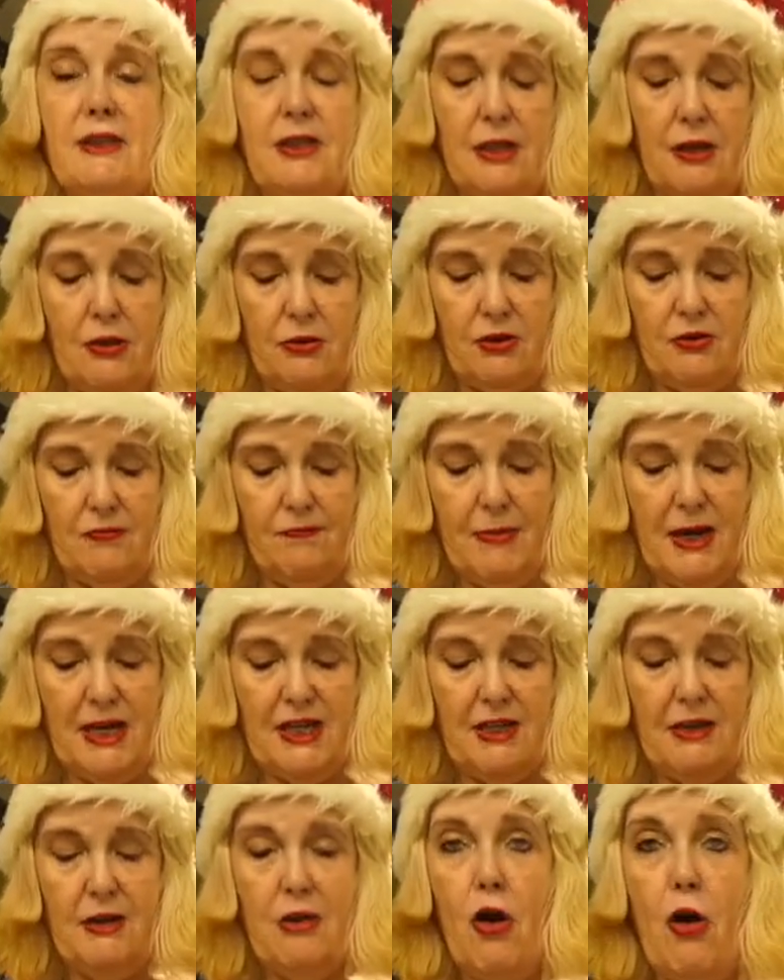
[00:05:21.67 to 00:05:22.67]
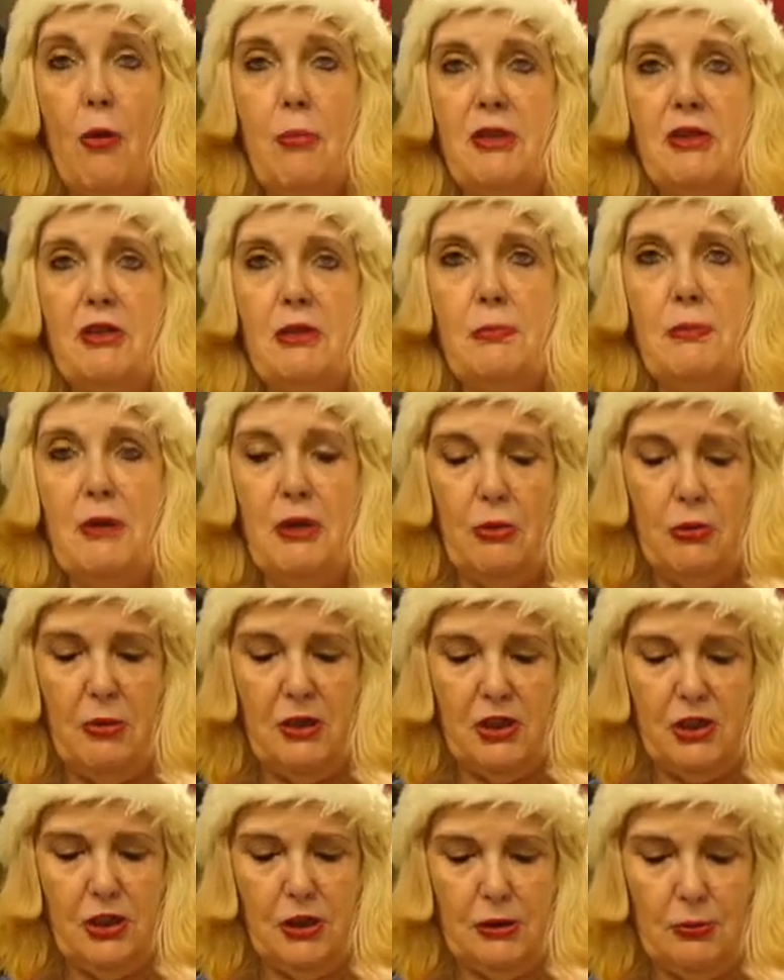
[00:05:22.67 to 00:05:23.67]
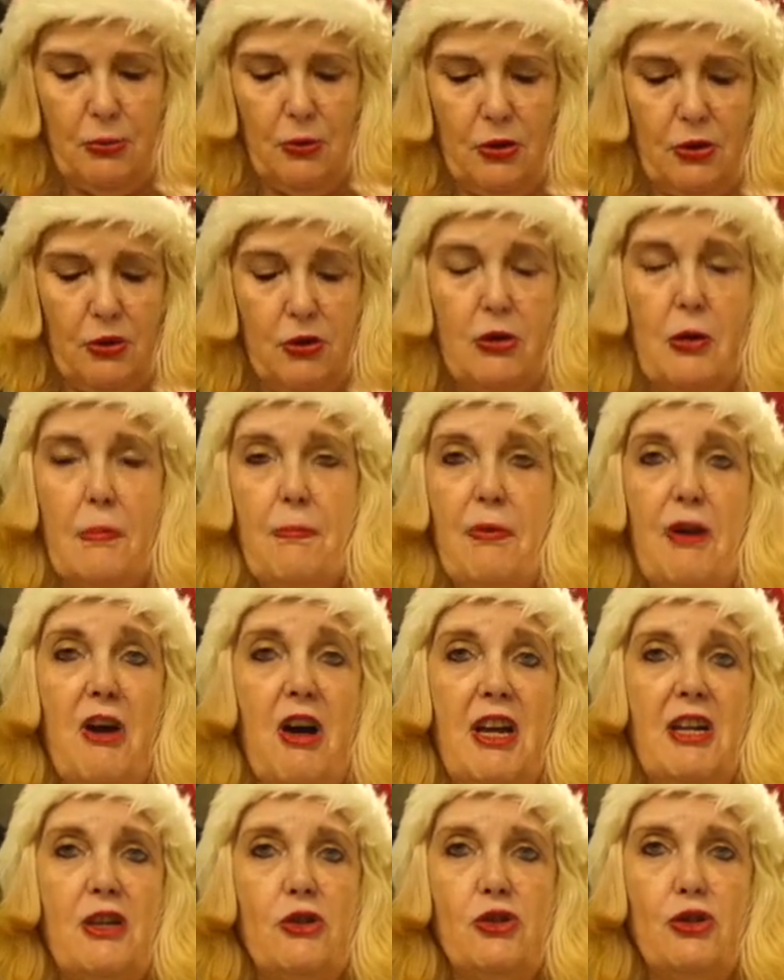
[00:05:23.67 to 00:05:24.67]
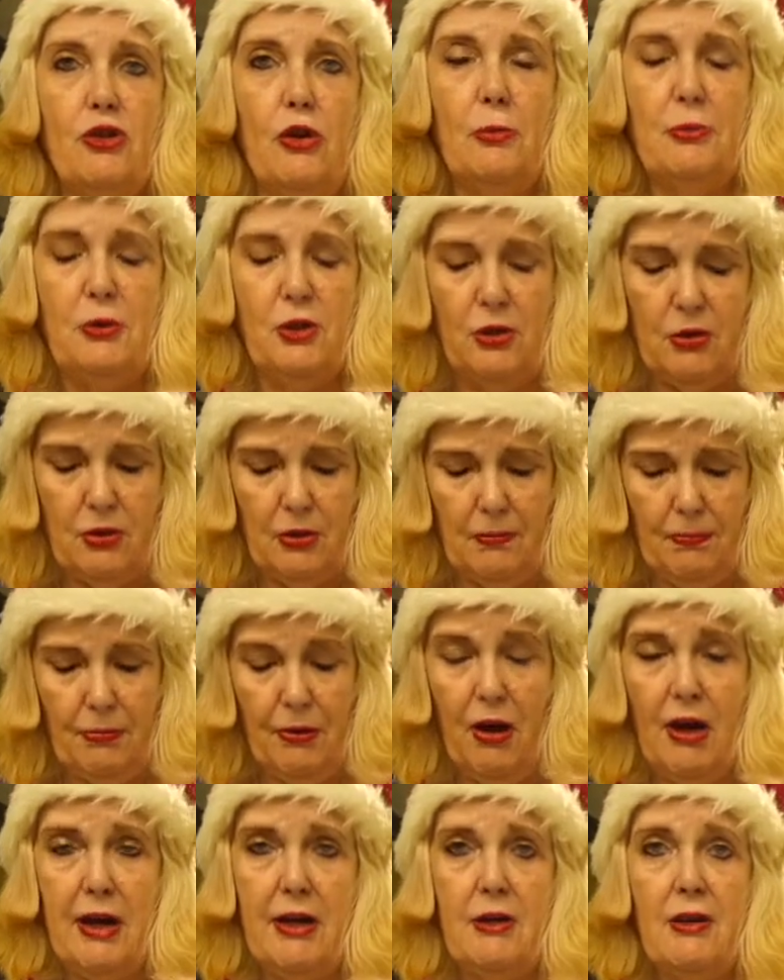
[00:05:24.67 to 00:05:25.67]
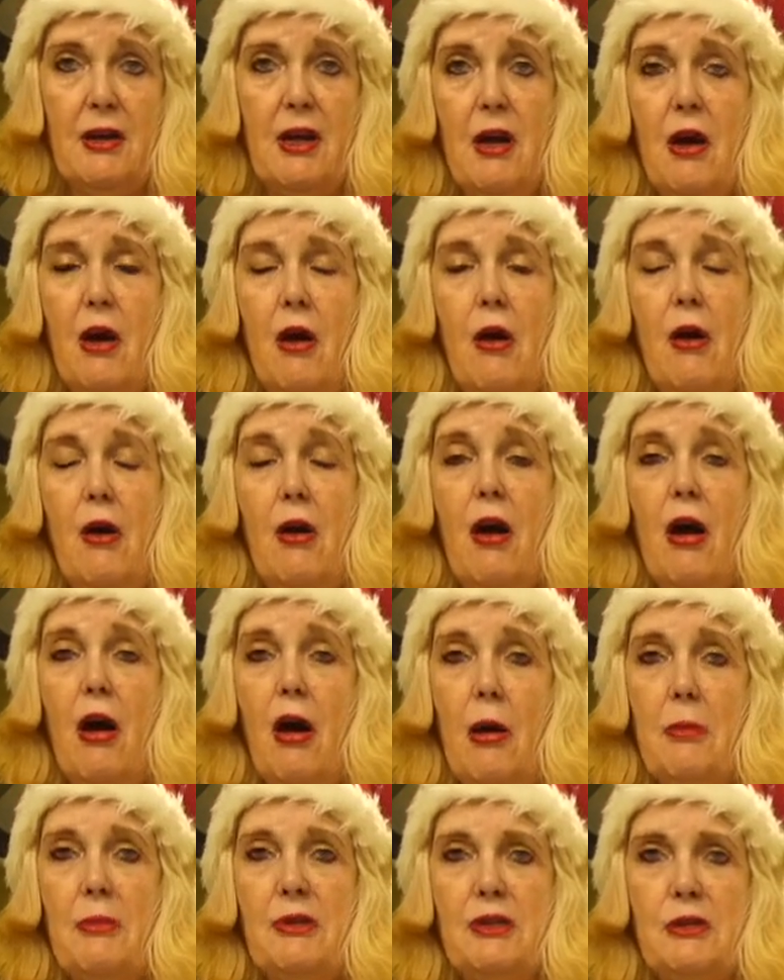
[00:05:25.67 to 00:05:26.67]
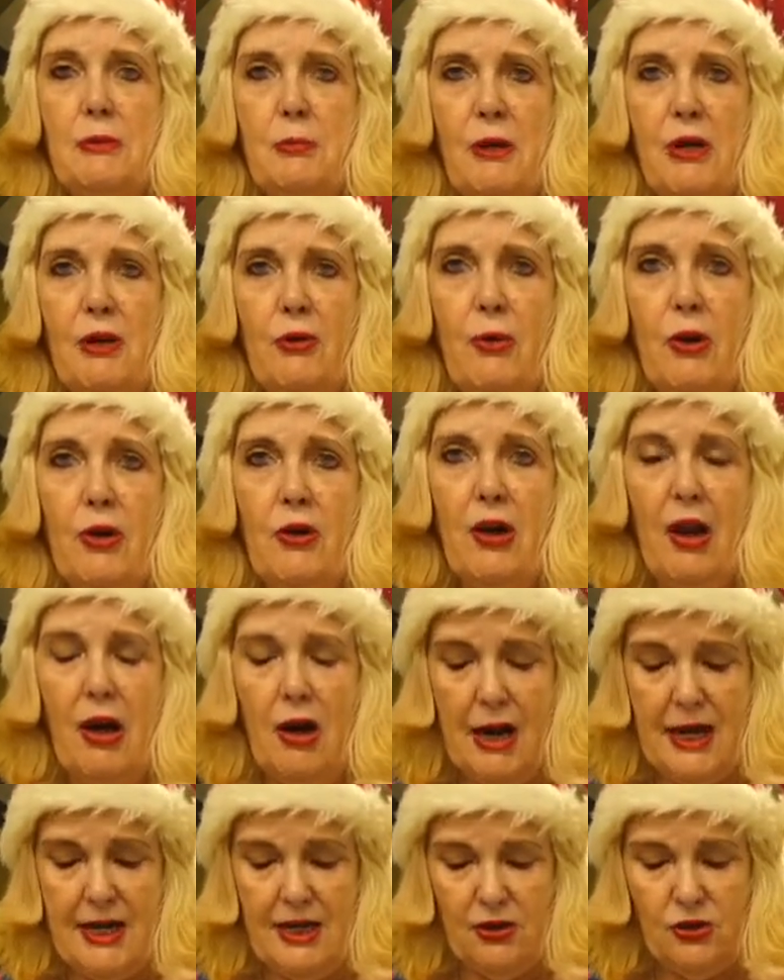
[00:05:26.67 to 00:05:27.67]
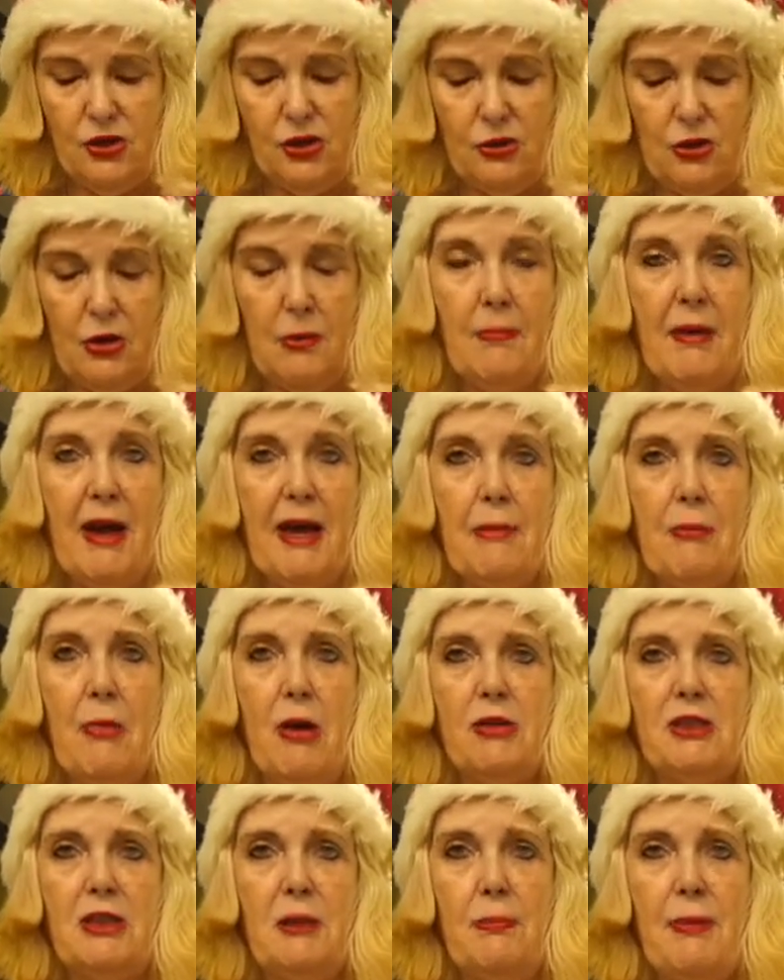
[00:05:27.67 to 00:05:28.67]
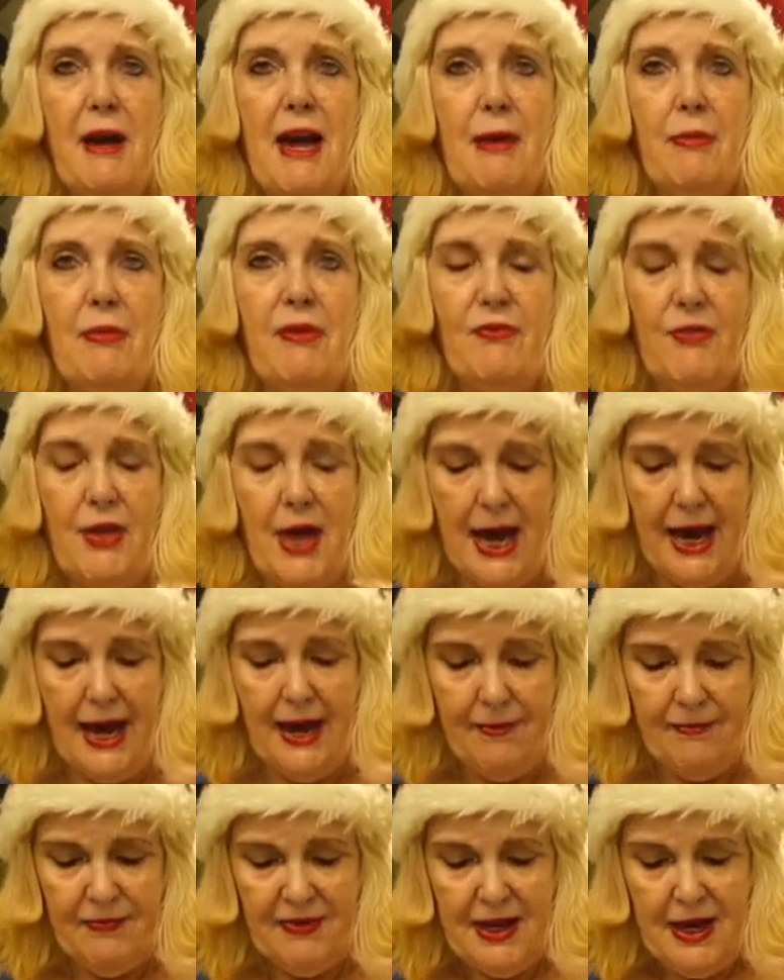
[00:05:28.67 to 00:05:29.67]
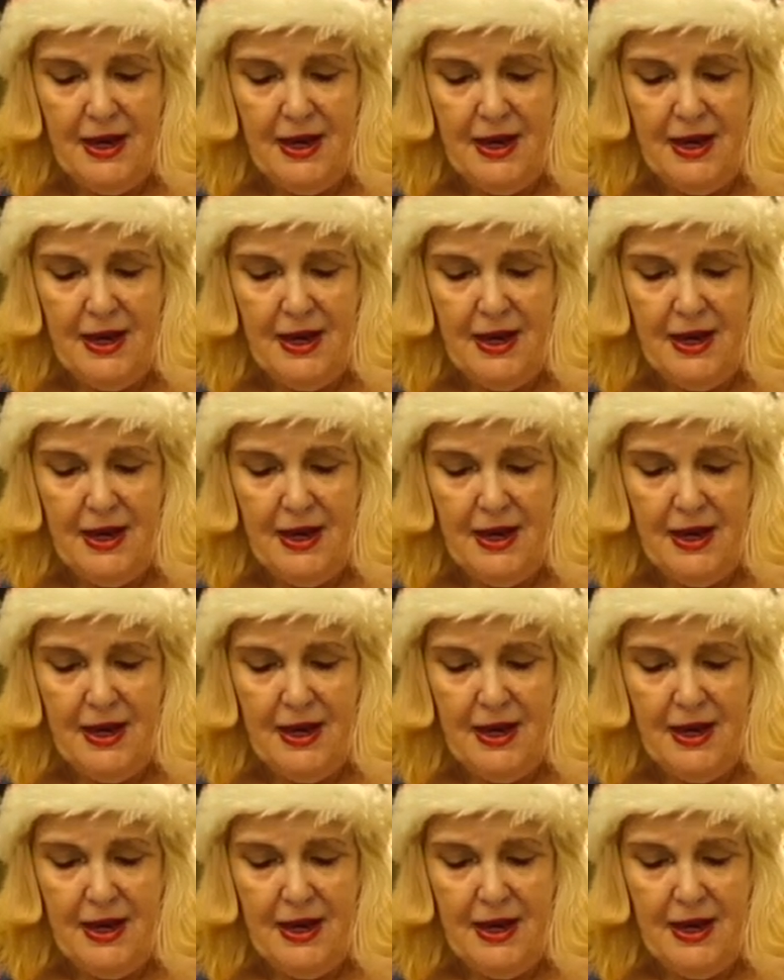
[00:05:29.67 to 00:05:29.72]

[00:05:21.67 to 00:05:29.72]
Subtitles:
So you've made an almond meal, which is what you can buy in the shops. You can buy an almond meal online, and you can make marzipan with that.